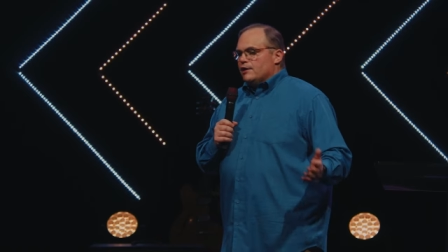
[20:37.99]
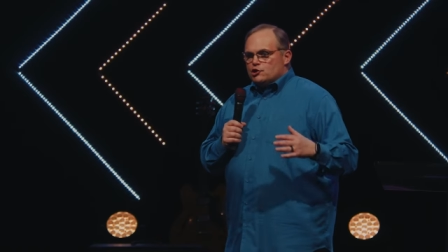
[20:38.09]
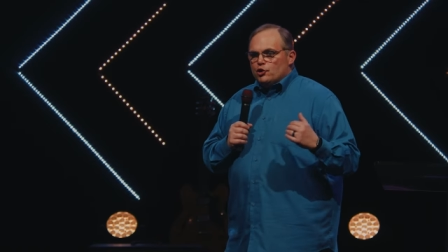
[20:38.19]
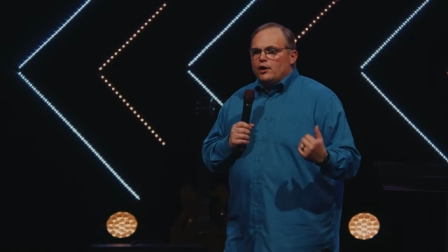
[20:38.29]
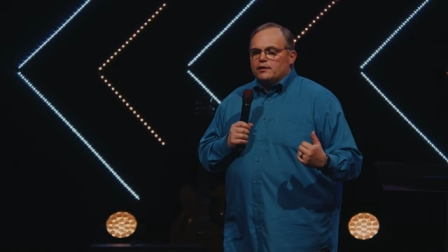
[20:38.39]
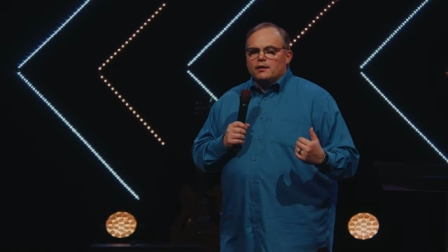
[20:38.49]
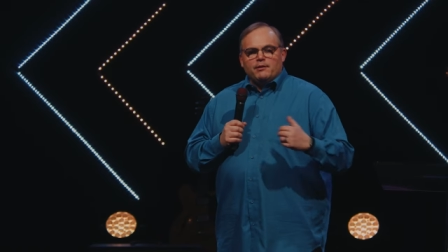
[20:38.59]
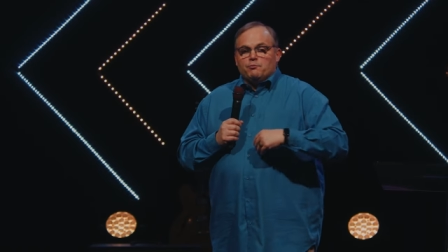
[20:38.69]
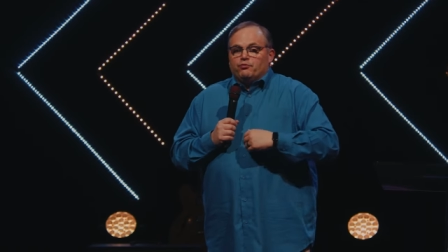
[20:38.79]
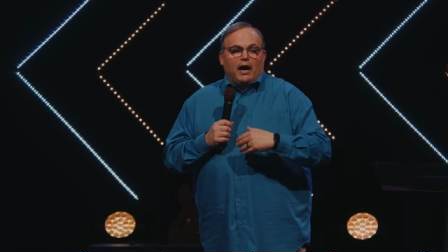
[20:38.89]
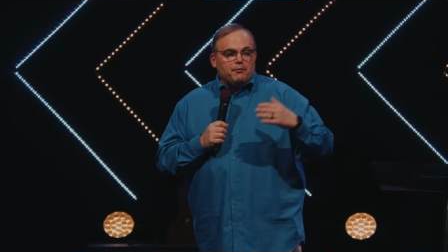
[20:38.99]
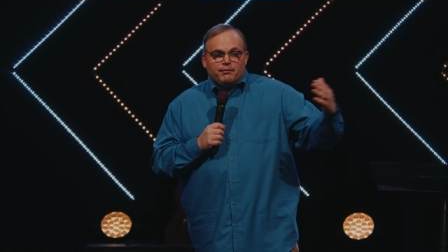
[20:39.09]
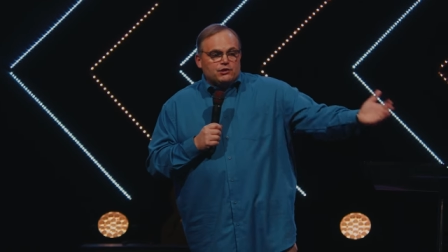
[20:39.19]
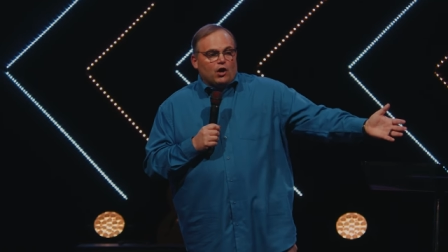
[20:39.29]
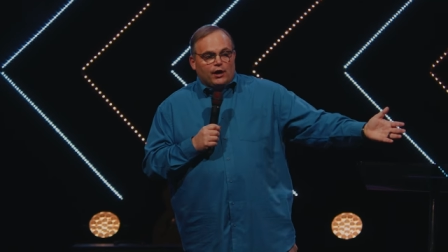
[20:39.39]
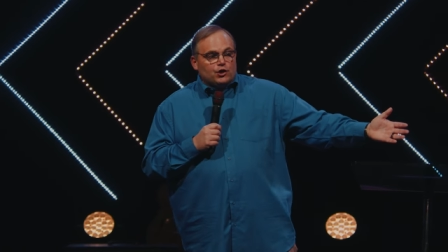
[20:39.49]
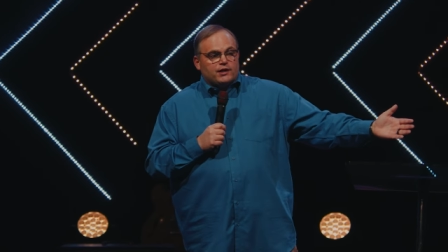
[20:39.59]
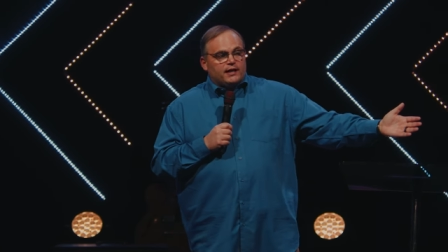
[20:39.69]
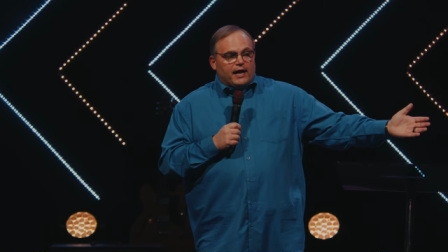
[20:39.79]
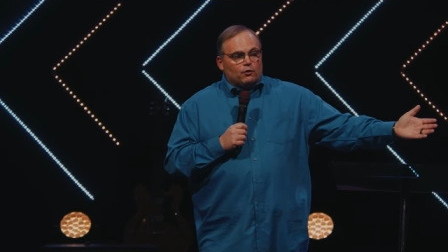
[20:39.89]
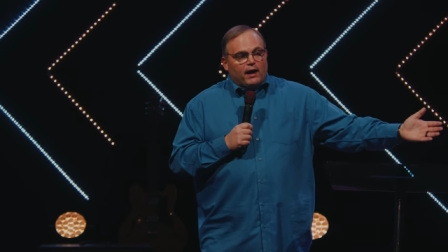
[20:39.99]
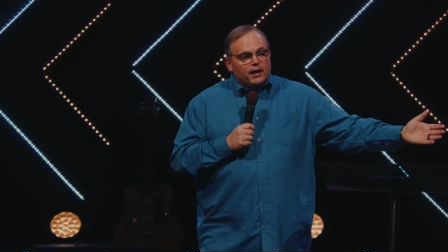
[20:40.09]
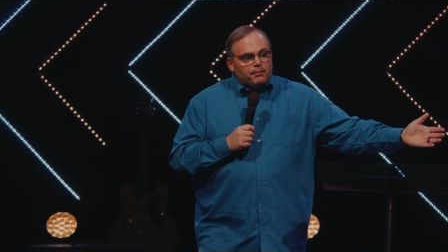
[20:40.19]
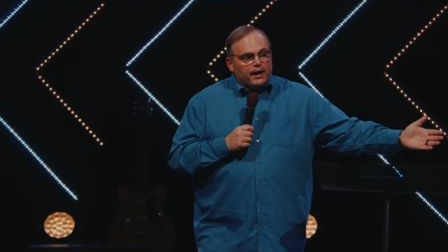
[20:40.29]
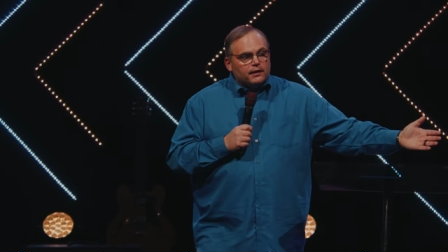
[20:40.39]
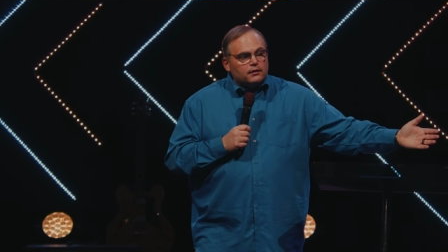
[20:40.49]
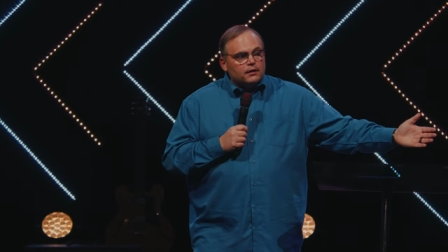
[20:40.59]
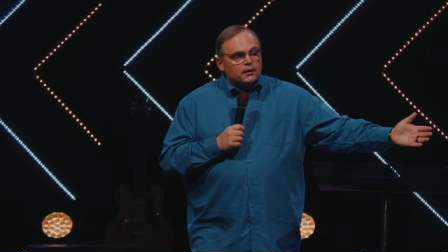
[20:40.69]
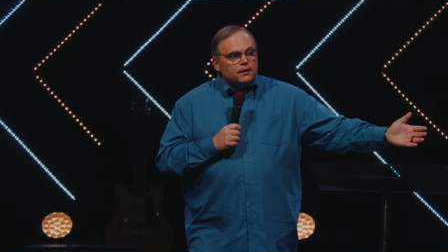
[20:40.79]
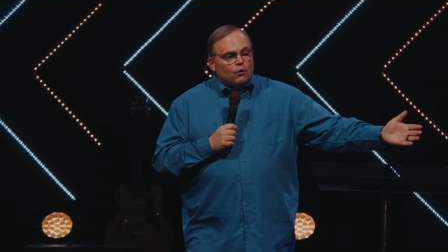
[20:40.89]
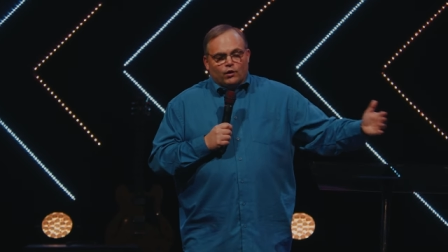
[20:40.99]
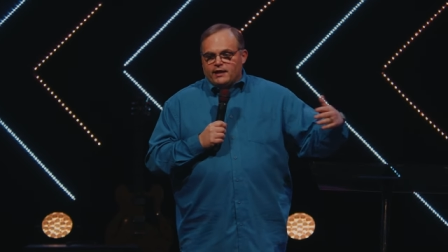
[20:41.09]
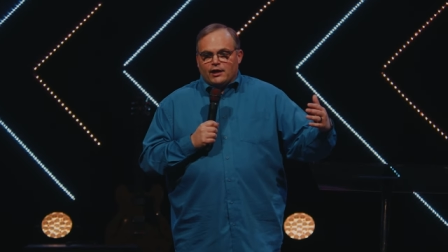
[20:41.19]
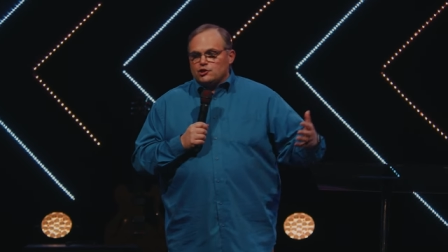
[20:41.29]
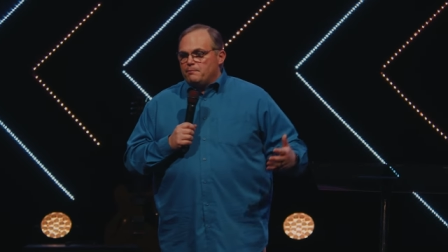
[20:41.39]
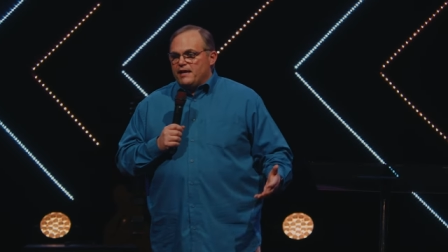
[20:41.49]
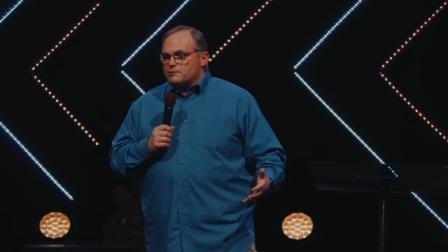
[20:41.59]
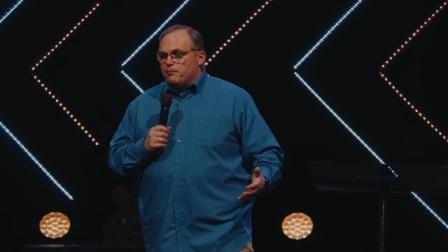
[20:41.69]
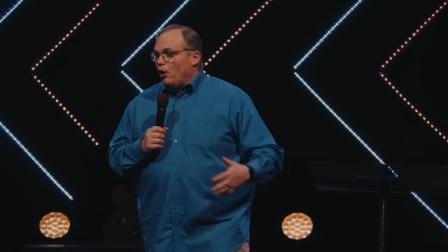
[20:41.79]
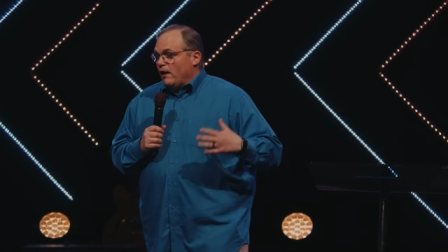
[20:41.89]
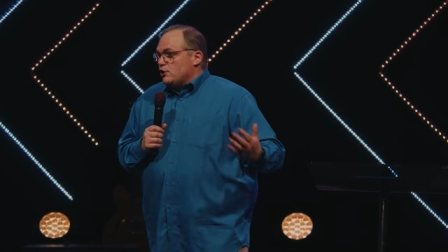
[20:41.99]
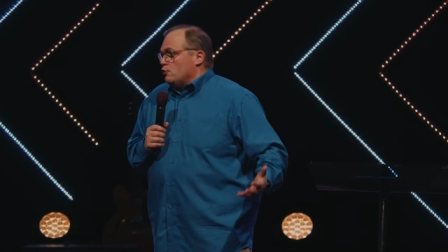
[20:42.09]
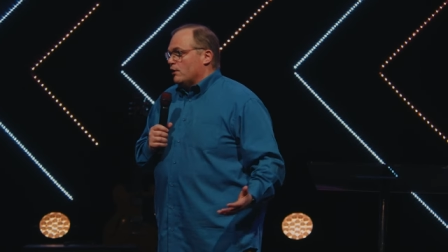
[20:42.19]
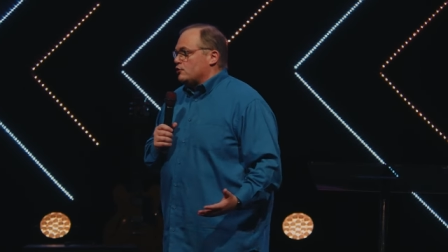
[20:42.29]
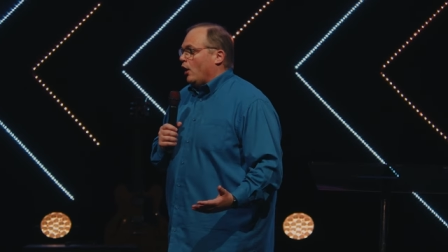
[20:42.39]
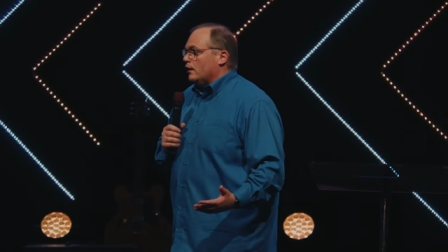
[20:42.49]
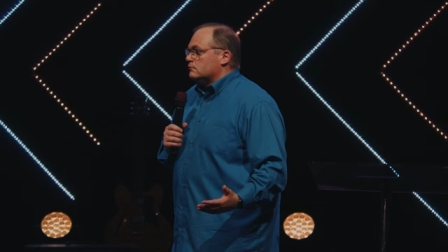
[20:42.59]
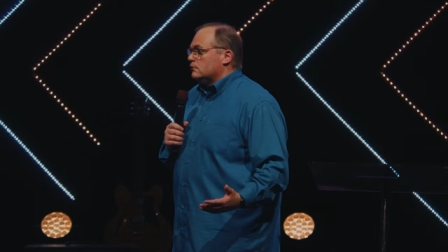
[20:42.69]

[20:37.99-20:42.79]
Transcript: is good. I mean, you probably taught your kid how to ride a bike or catch a baseball like you were taught.